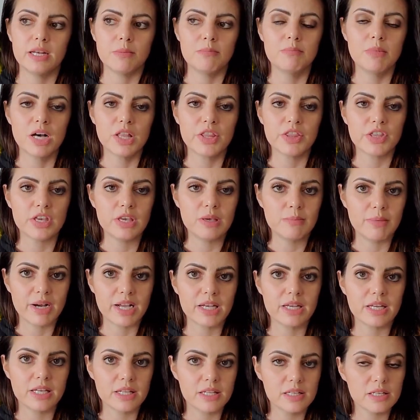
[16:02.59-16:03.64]
a month he
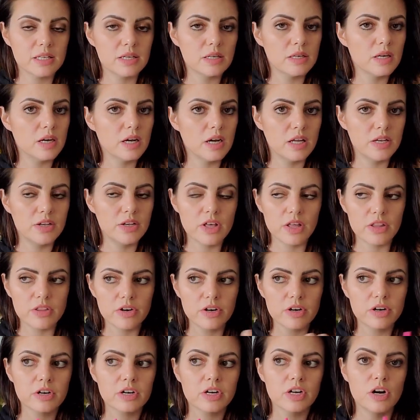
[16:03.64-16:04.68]
might need
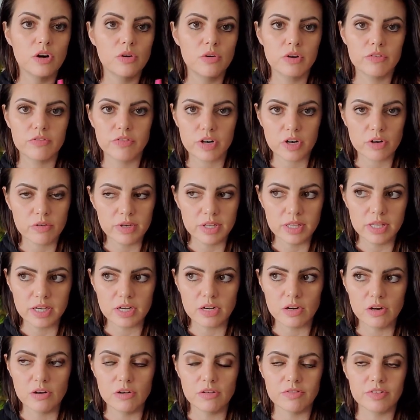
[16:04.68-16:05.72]
another coat of
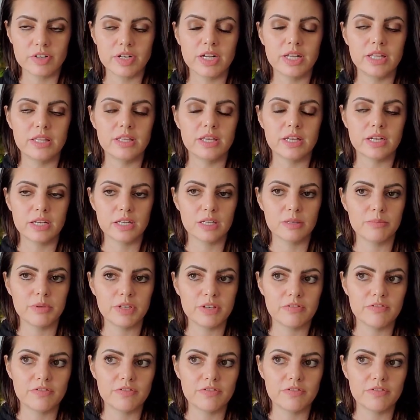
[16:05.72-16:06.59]
acrylic over it and then he'll be